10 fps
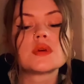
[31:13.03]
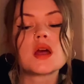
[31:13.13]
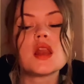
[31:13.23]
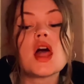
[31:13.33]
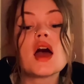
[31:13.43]

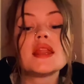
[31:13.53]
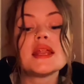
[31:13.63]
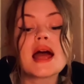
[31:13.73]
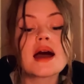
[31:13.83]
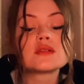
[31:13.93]
Learning
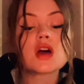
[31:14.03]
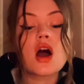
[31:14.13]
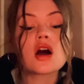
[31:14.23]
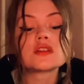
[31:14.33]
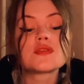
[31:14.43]
how to
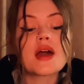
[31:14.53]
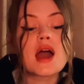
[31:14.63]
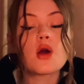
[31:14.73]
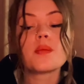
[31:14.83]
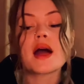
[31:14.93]
ask for
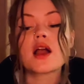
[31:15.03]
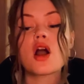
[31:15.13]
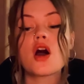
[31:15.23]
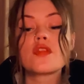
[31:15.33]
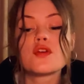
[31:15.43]
help. That
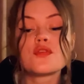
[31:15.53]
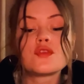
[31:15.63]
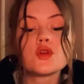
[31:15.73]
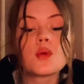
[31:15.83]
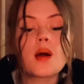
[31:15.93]
card that
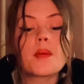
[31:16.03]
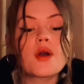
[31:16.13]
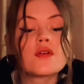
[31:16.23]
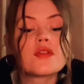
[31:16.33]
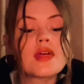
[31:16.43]
flew up
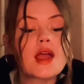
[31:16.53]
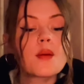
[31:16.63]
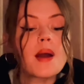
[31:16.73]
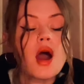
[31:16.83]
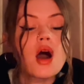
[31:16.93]
over there
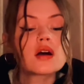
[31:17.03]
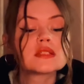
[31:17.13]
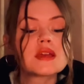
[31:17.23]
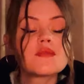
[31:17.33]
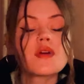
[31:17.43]
about
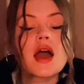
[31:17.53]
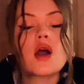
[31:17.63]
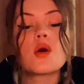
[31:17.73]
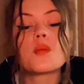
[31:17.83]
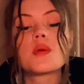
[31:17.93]
asking for
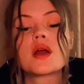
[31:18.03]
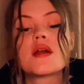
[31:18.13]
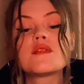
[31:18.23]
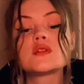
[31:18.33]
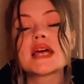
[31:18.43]
help.
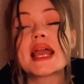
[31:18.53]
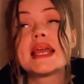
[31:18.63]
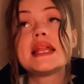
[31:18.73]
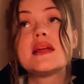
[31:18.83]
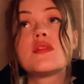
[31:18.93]
It feels like
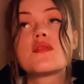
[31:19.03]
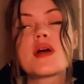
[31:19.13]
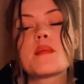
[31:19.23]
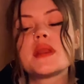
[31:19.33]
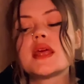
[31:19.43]
healing the
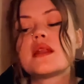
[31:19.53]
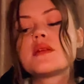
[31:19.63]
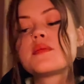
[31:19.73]
feminine.